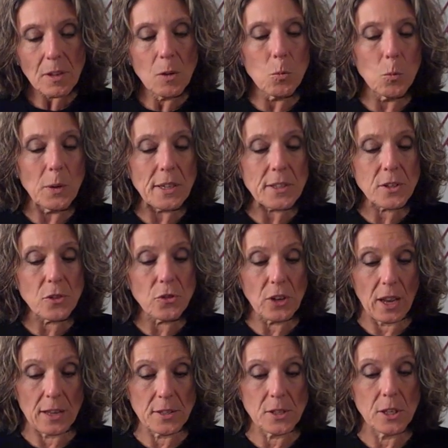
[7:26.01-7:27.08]
We
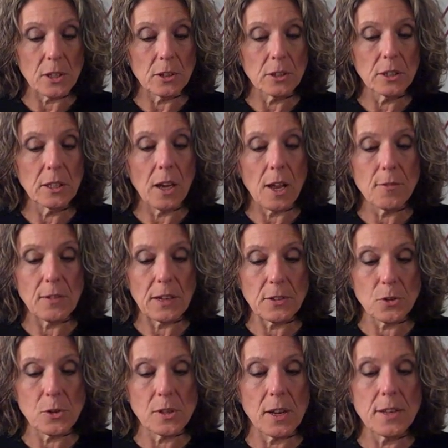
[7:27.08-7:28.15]
suggest that early life
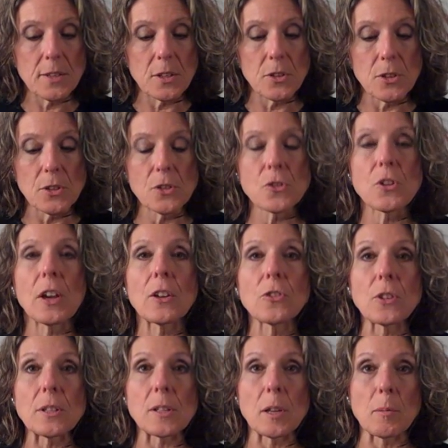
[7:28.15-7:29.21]
exercise induced
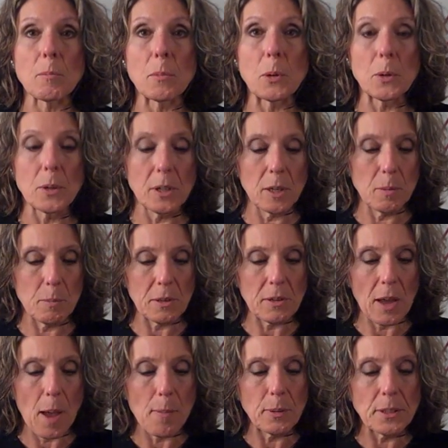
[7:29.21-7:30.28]
changes in mood and
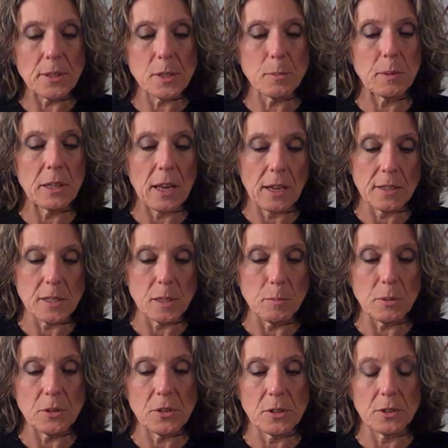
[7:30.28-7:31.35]
metabolism enhancing
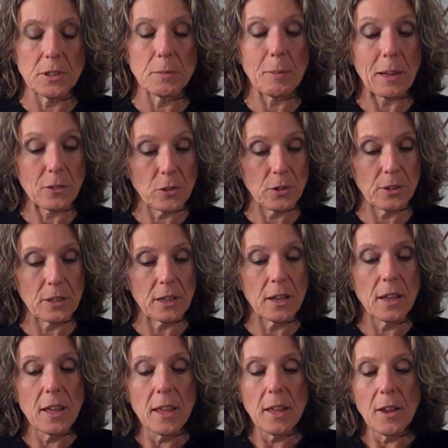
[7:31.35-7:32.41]

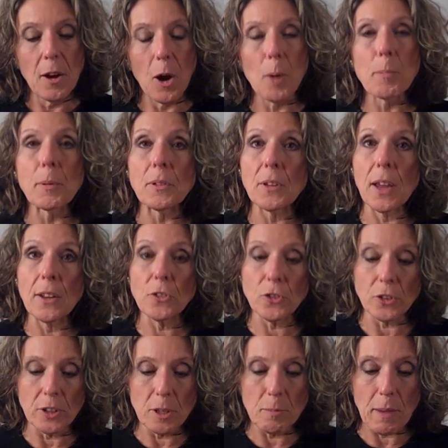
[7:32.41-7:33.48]
bacteria are
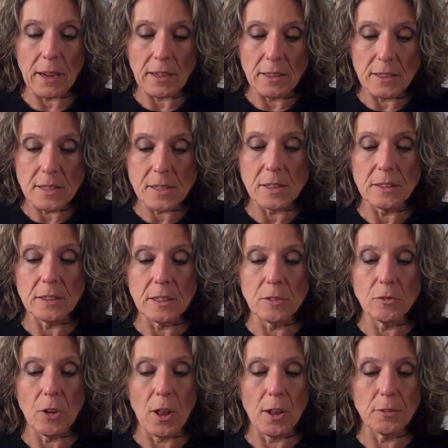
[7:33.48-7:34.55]
potentially mechanistically
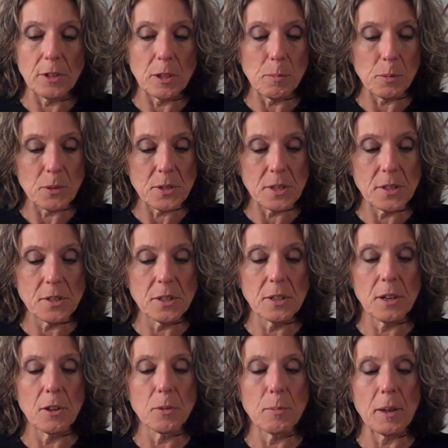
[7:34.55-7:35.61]
involved in the persistent
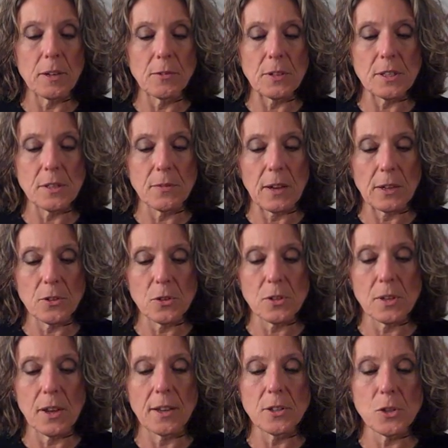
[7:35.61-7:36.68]
health benefits of
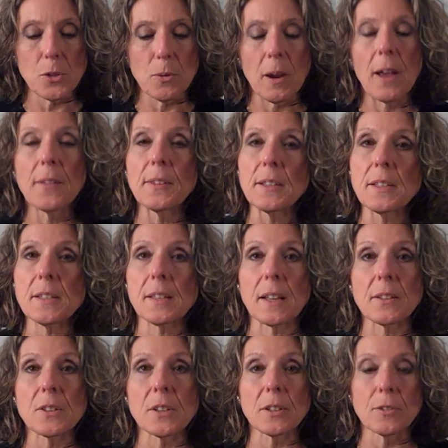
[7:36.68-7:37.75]
exercise throughout this
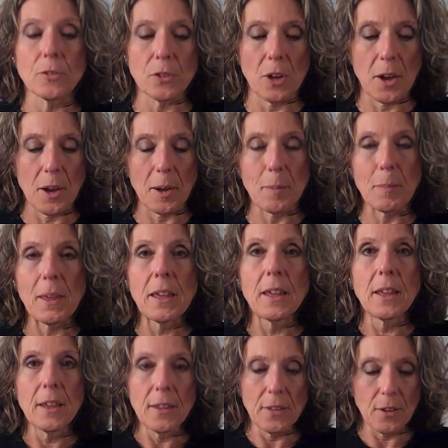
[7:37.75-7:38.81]
sensitive time,
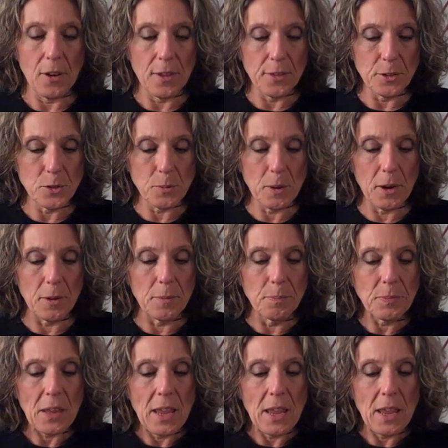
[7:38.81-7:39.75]
the authors wrote.